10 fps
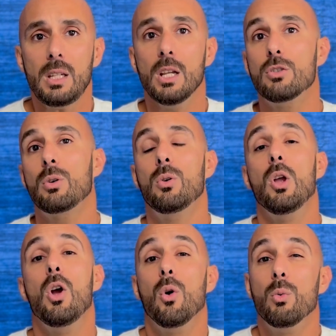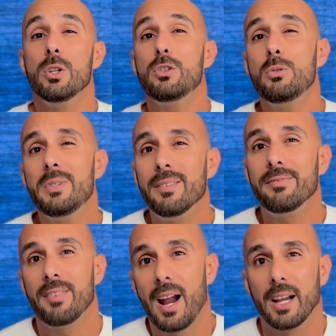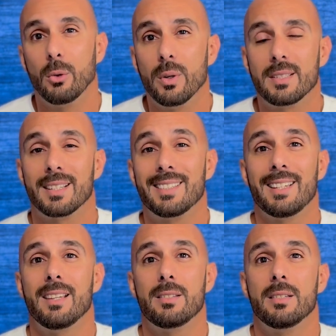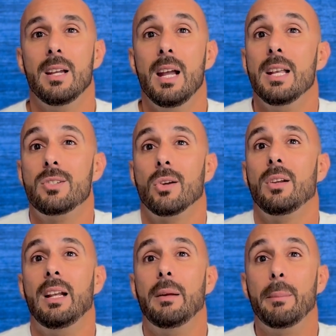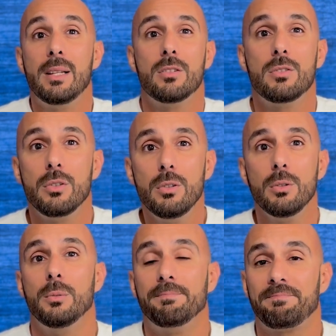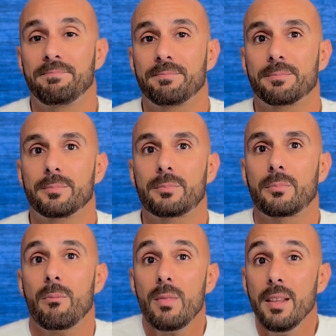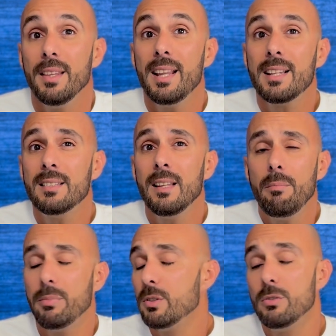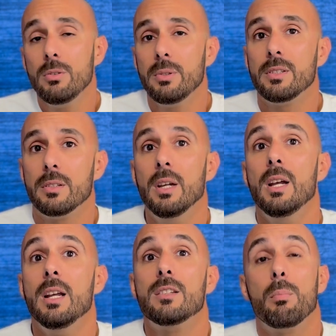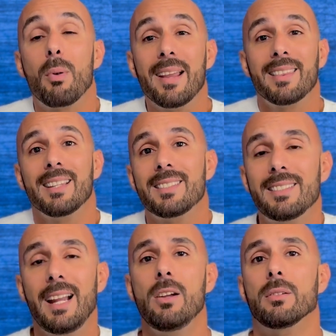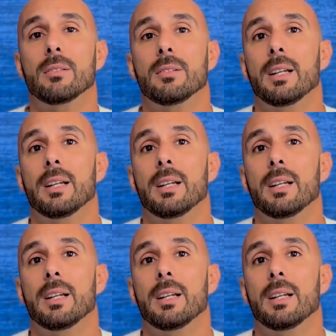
And so once you define what success genuinely means to you, the next step to do is to break things down.